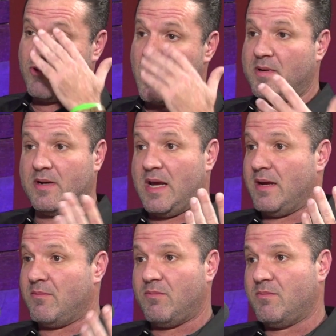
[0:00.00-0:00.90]
and I,
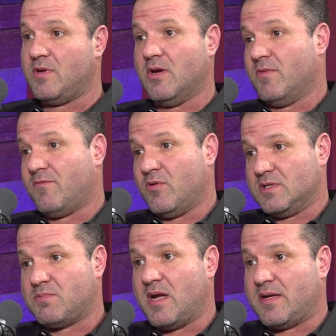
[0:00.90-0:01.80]
you know, before this
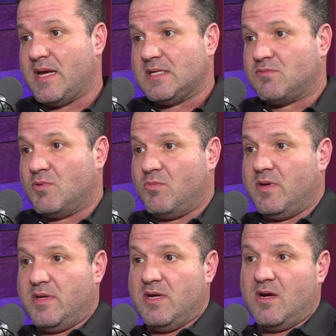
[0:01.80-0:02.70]
podcast, were with
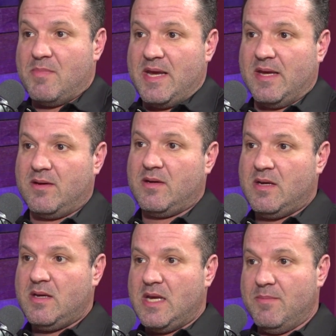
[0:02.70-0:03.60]
a young man,
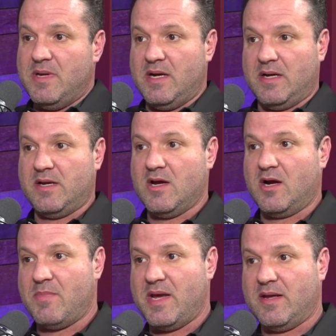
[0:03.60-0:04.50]
admitting a young
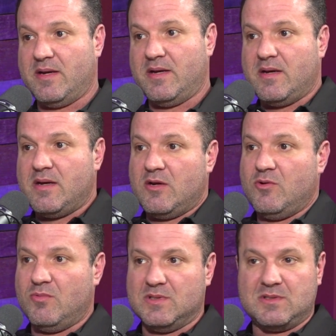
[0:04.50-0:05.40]
man and who
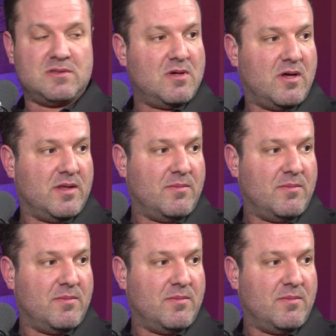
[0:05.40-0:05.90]
was on the